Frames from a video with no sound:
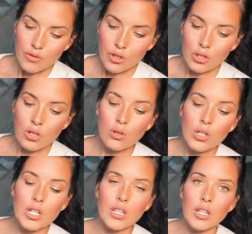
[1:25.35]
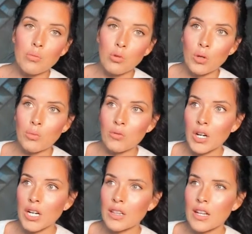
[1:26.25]
they're going to look at the employment
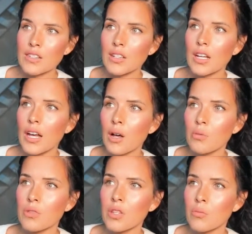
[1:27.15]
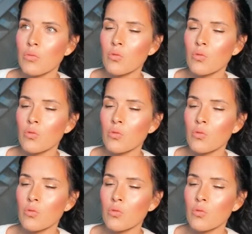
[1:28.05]
rate, and that's going to help them